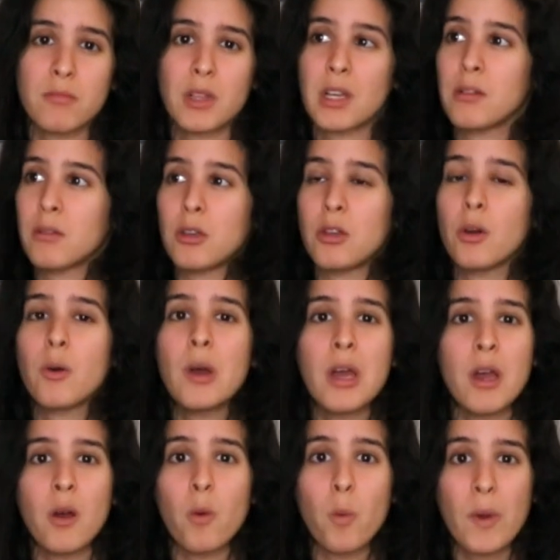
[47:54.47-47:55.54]
That, you know,
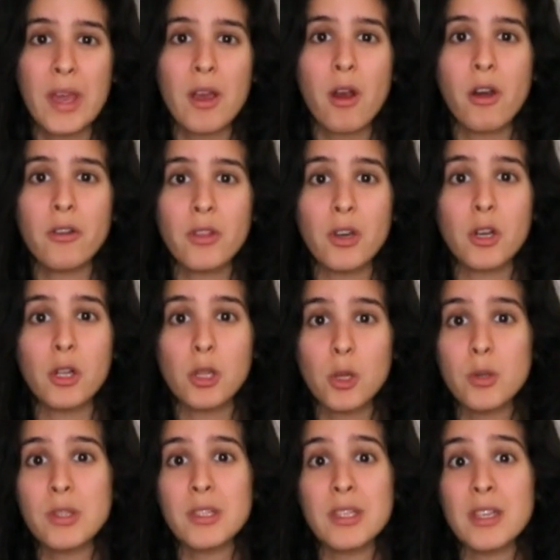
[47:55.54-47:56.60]
we are the
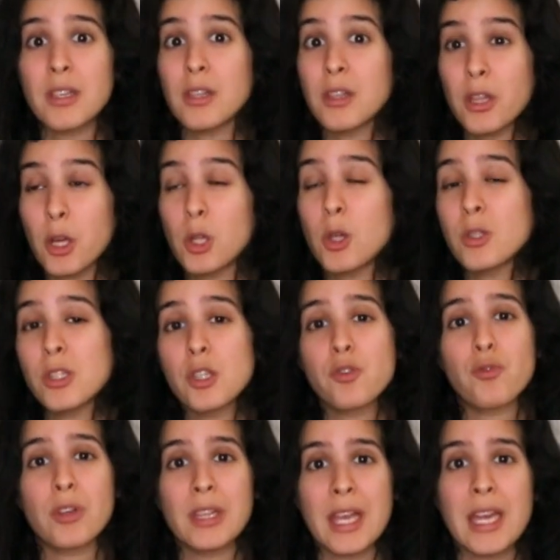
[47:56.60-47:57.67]

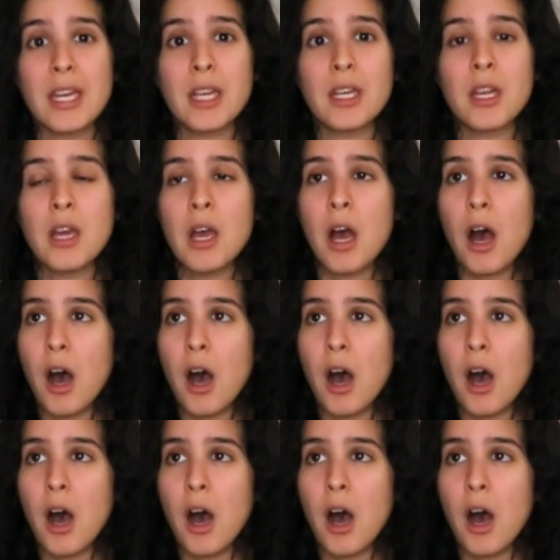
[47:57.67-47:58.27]
closest related